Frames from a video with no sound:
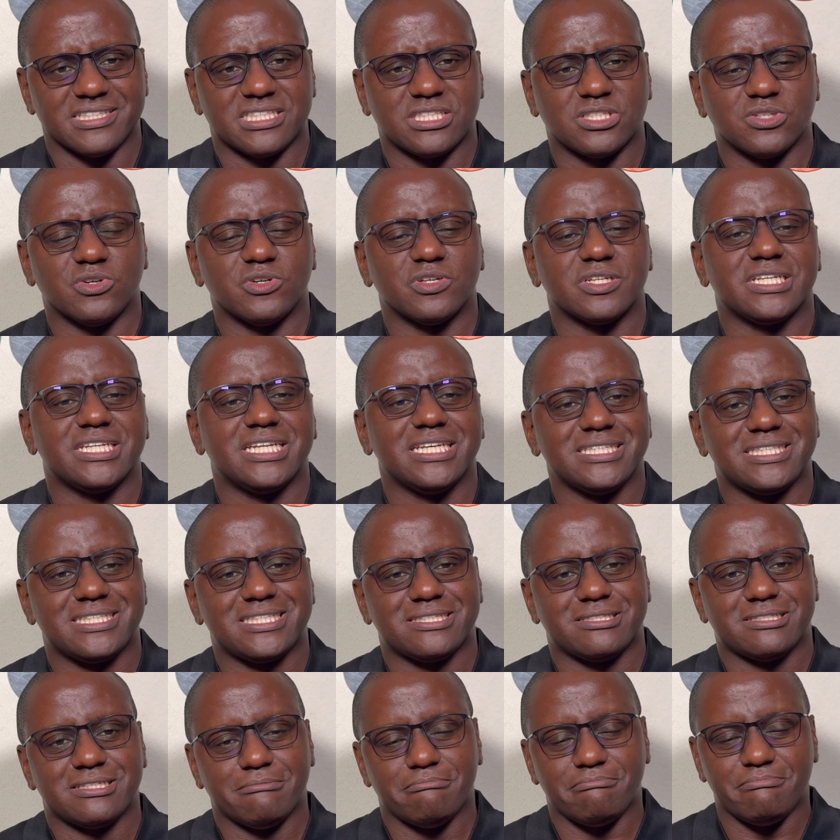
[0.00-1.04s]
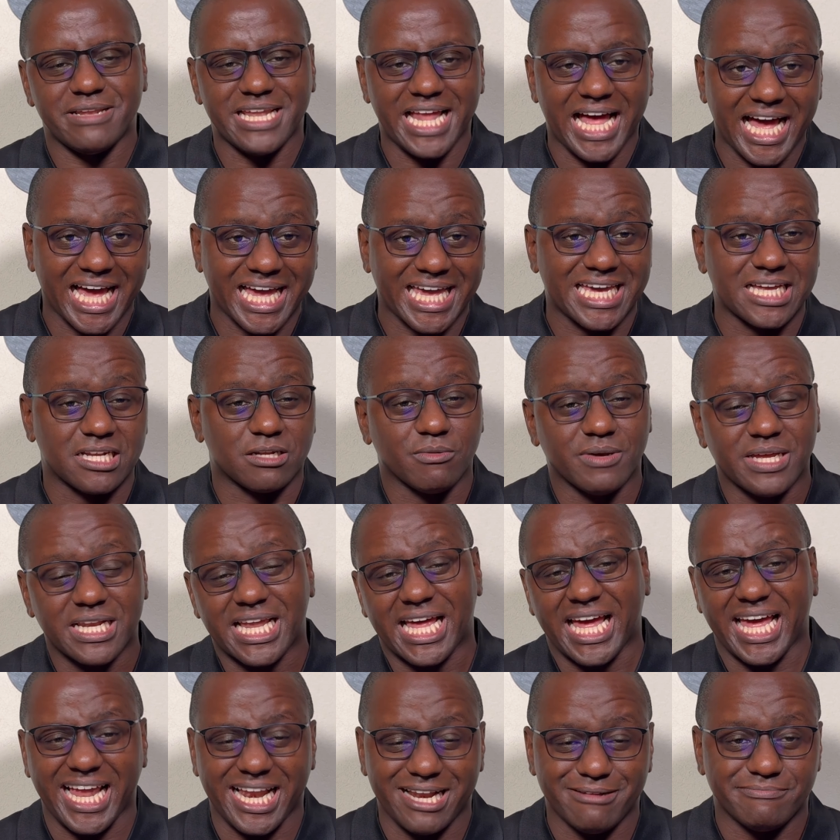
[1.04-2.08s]
So the blanket will
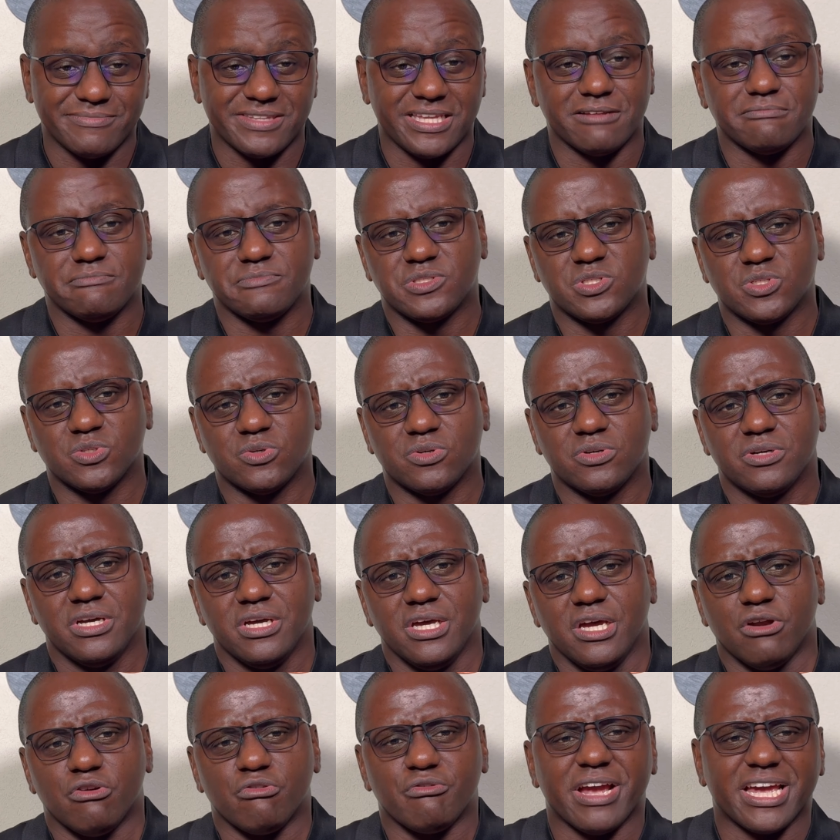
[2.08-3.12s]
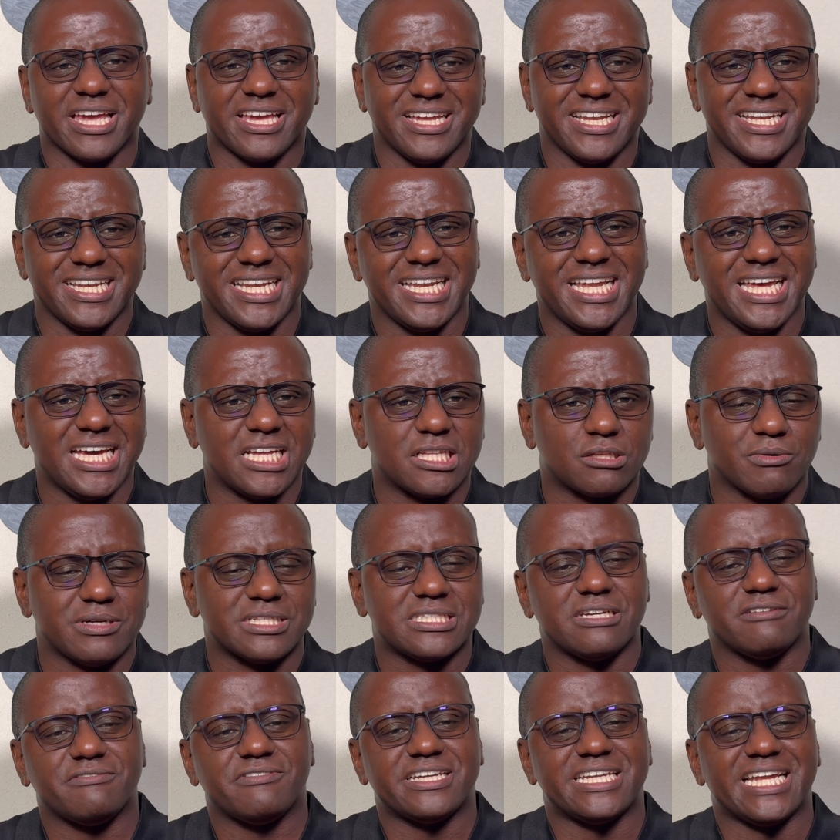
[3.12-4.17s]
help them to regulate
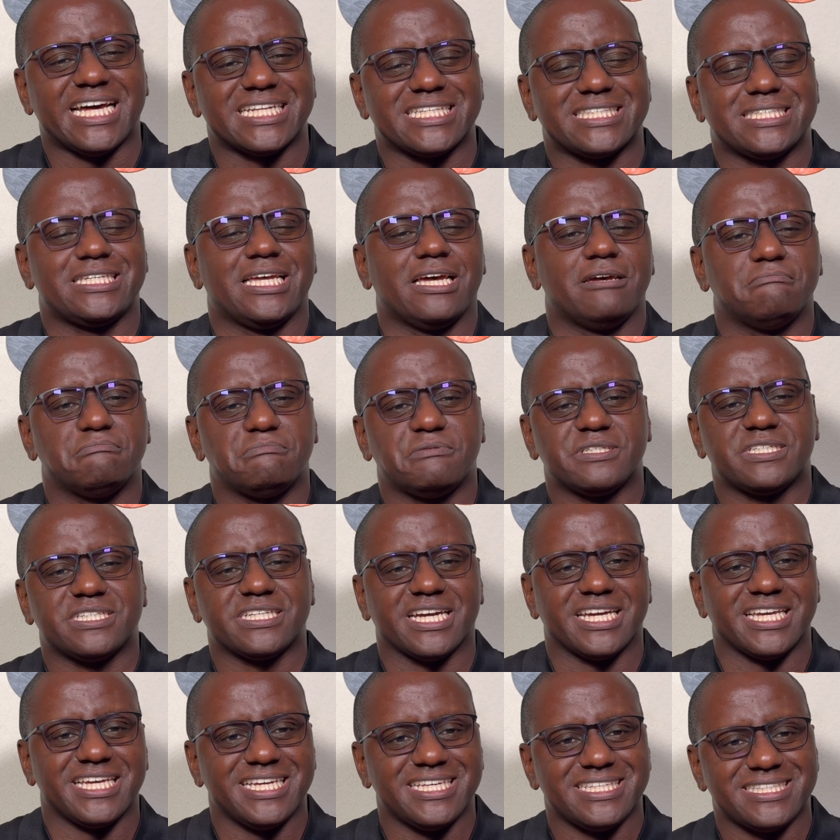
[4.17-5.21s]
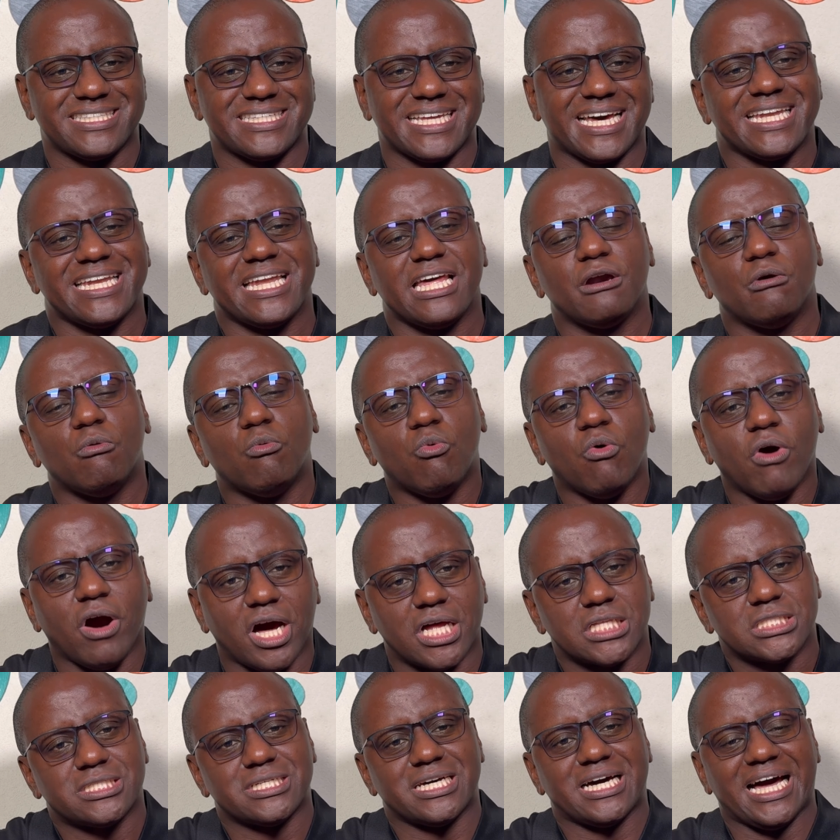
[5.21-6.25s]
whatever that temperature is that they
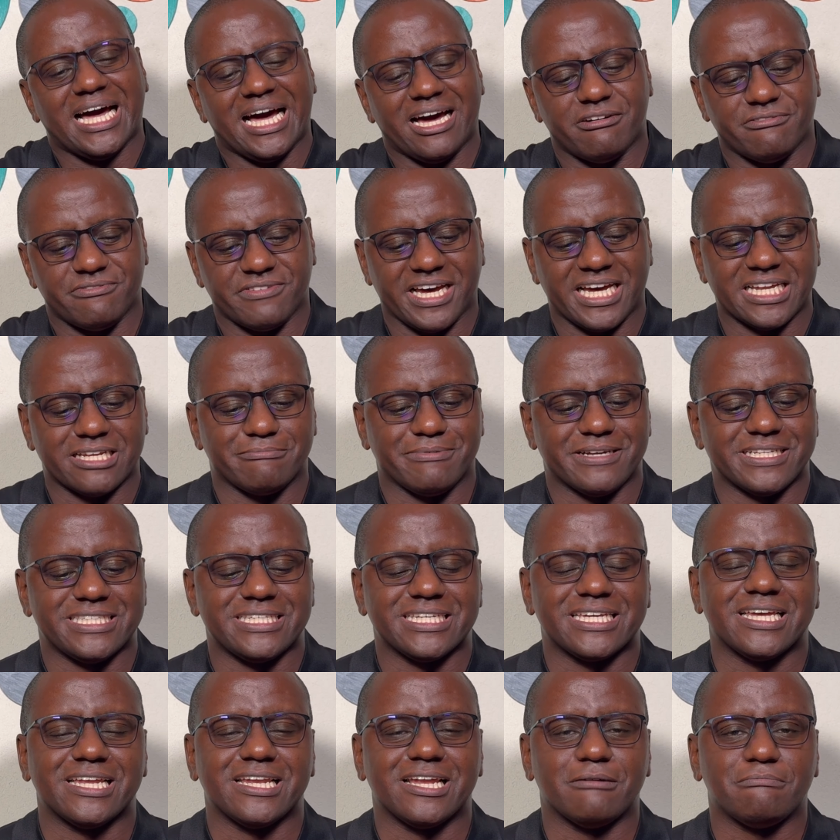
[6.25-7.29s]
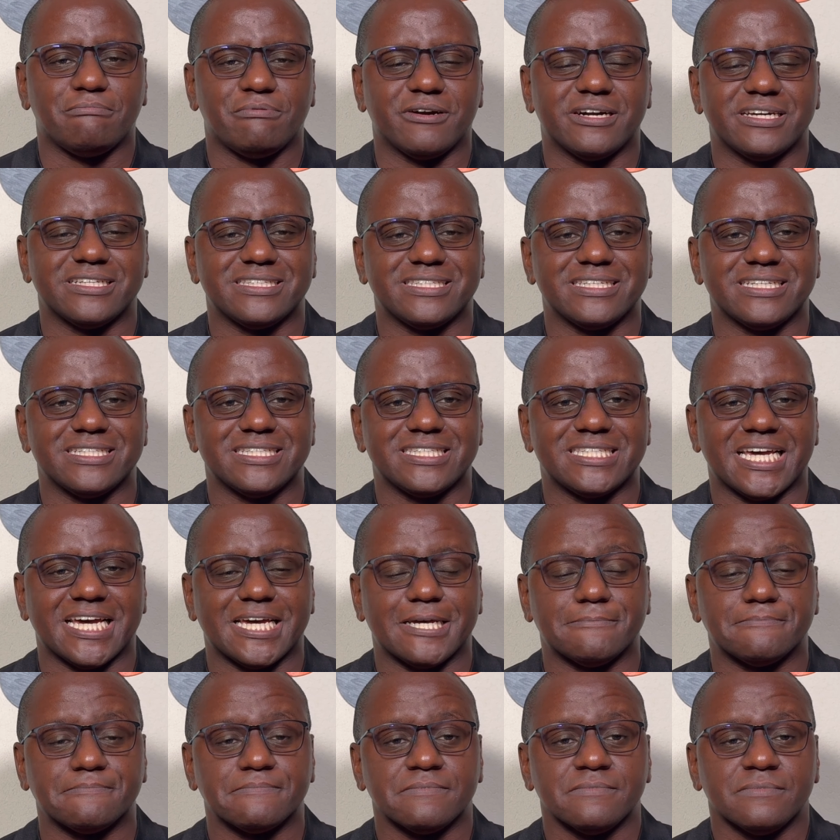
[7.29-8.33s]
want to have at particular points in
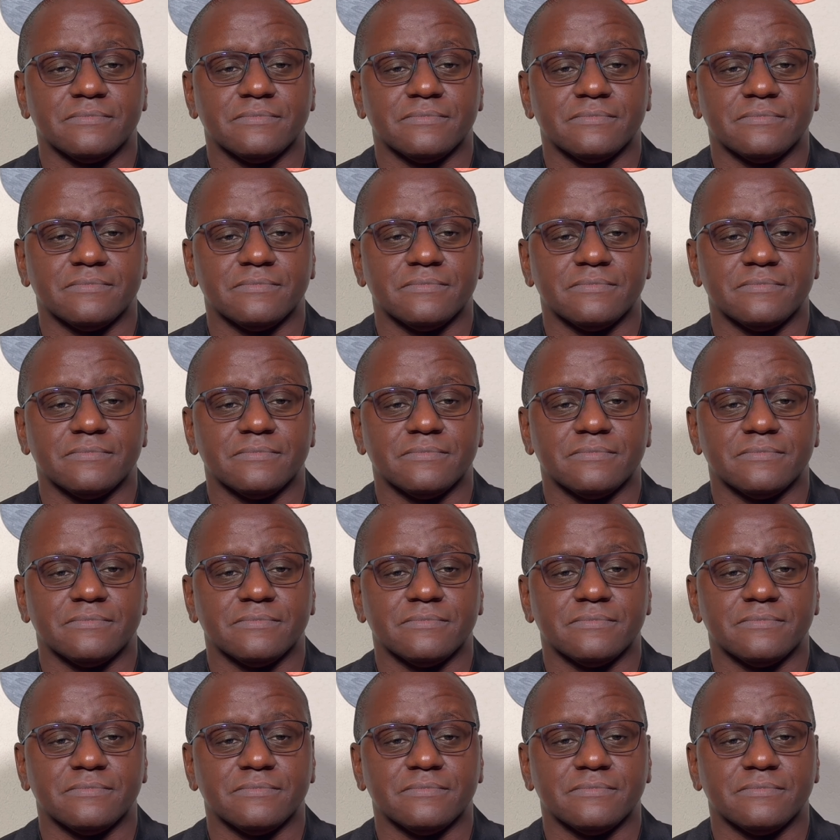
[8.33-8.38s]
time.